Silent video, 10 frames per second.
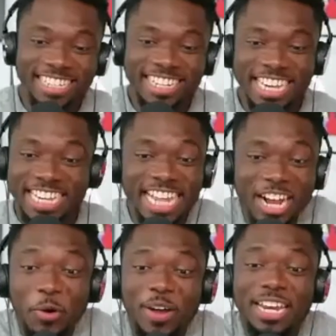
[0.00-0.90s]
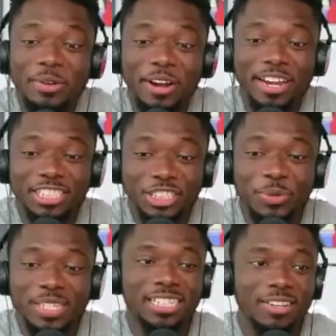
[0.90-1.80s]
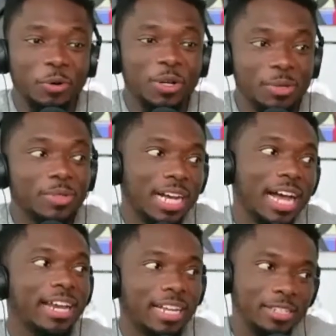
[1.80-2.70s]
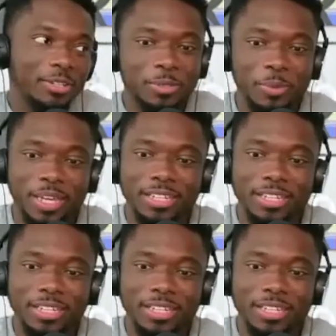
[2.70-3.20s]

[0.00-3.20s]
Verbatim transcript: he's not going anywhere. She was like divorce. He was like, all right, I'll see you next weekend.